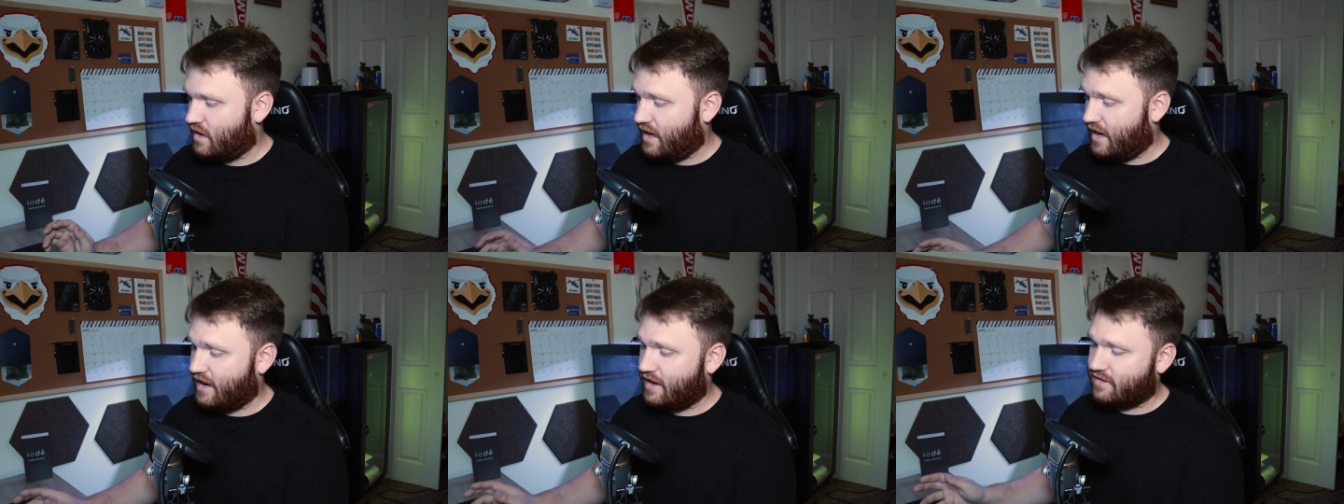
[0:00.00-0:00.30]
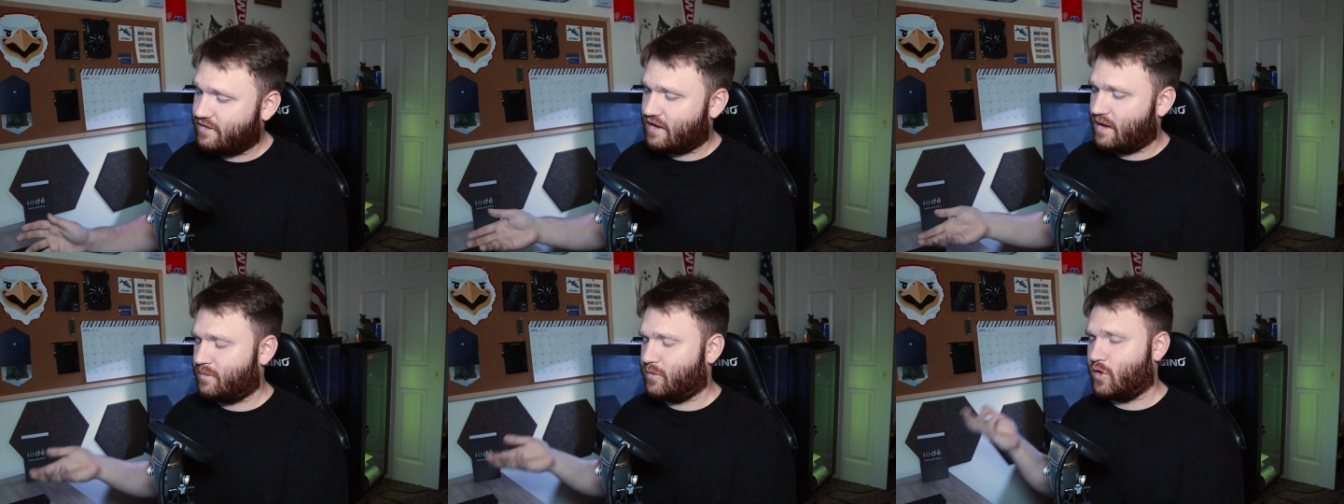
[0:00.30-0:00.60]

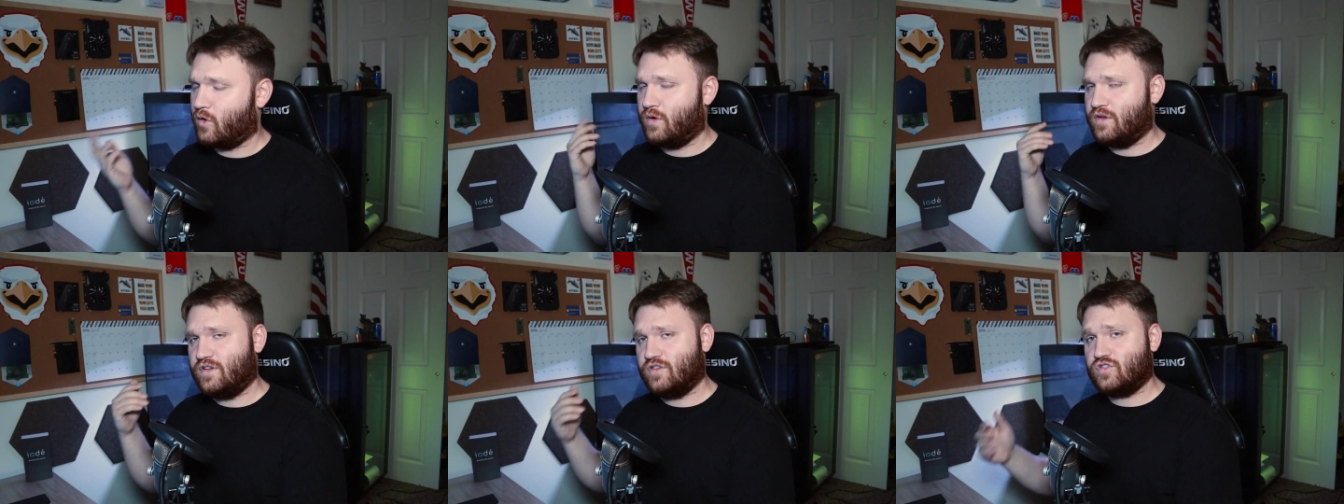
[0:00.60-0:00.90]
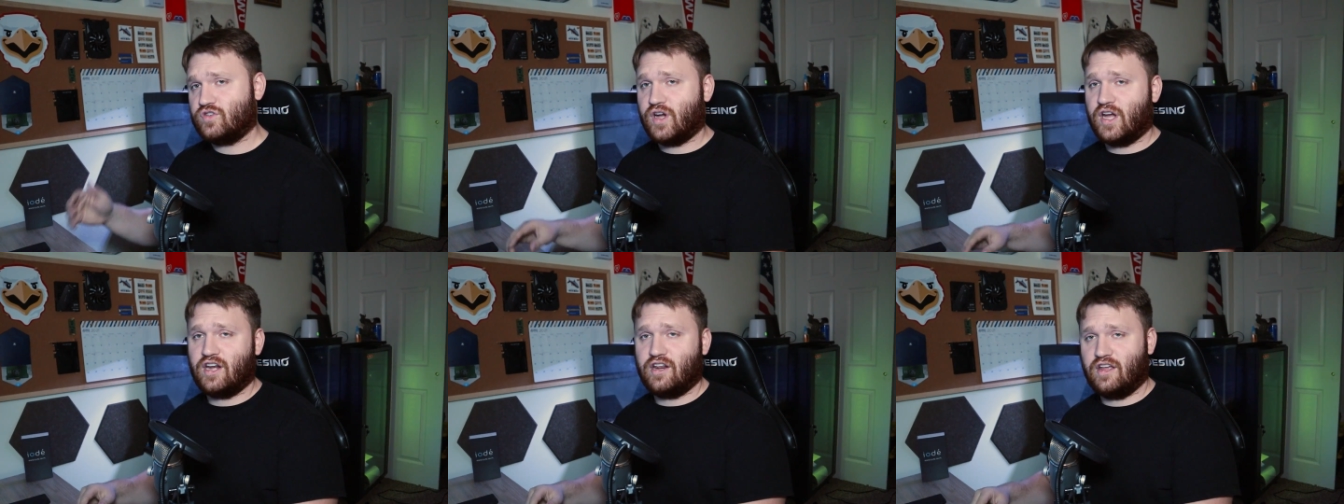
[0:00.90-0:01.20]
And I'm going to
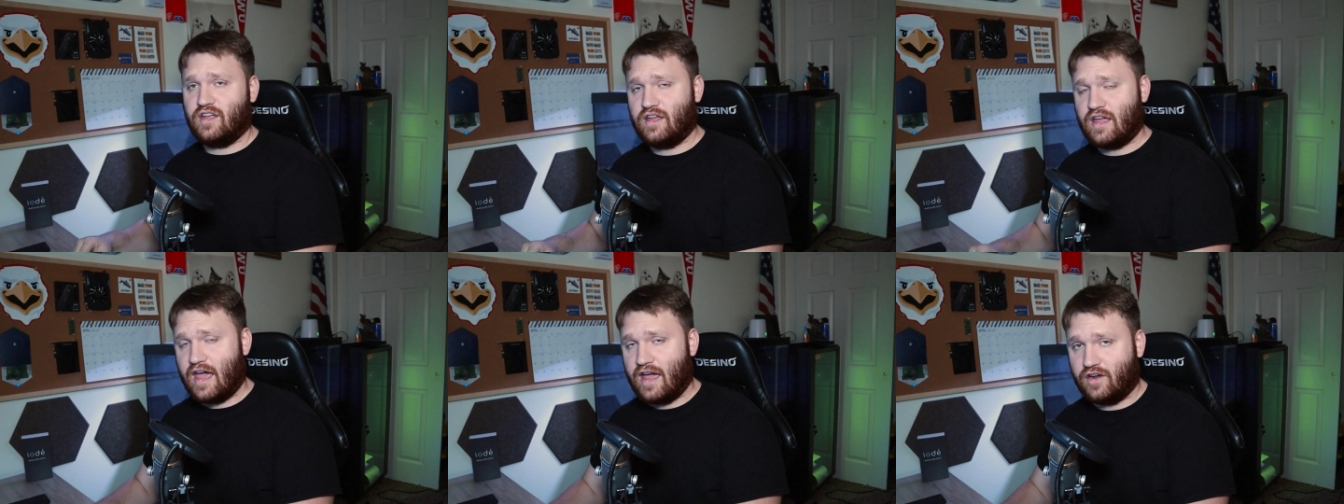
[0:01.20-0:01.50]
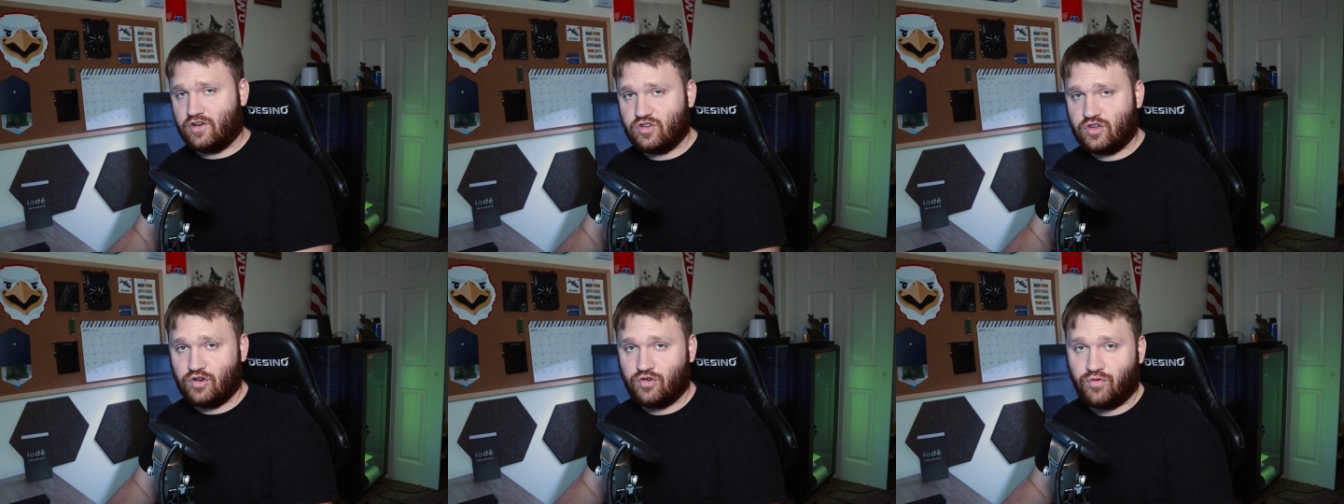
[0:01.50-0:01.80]
try to
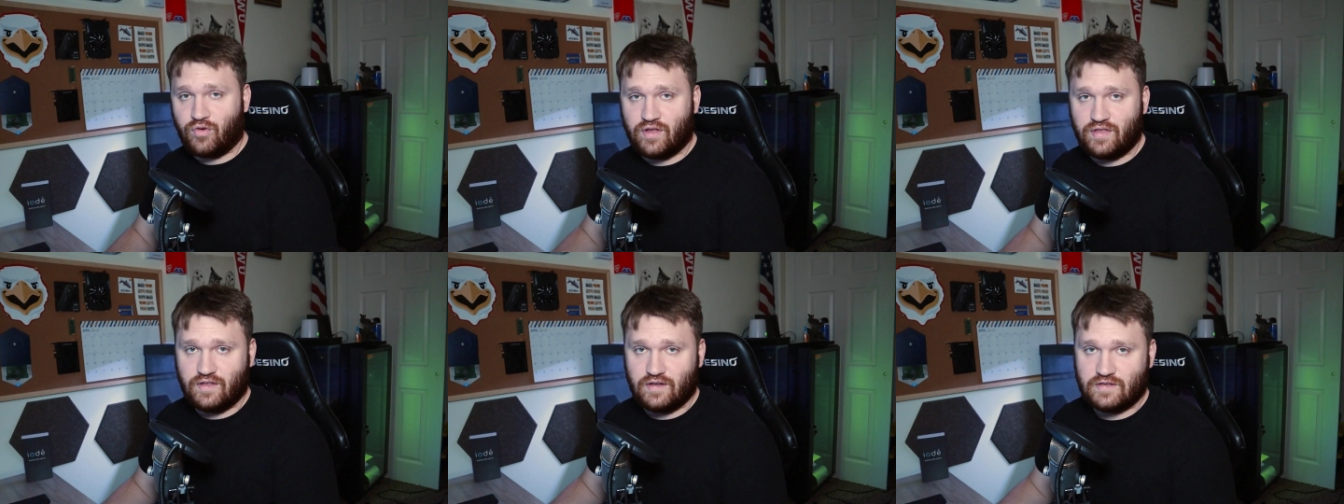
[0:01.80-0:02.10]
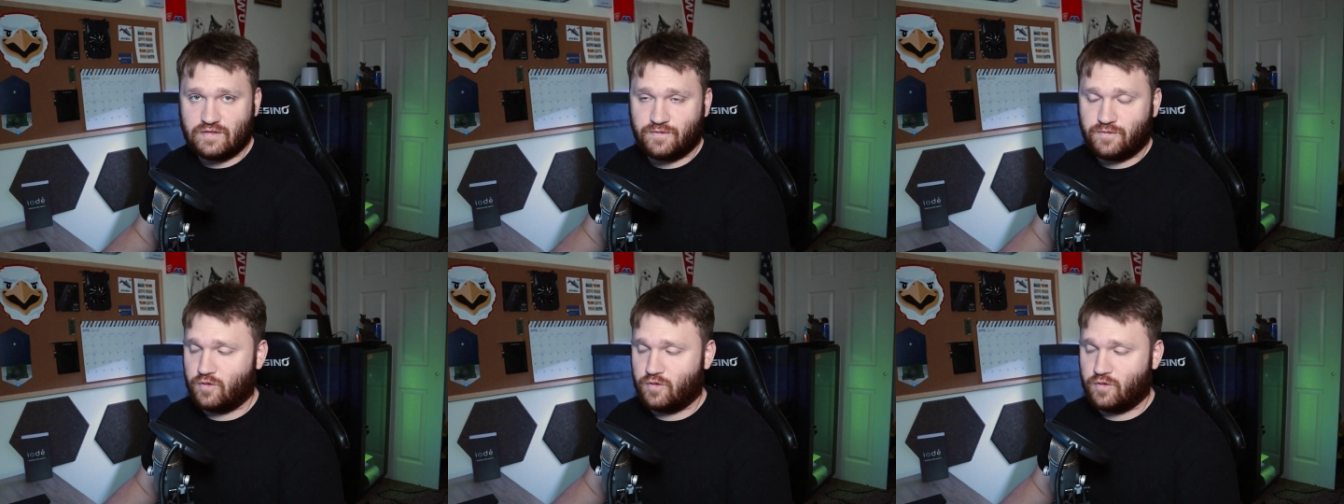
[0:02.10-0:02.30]
actually run this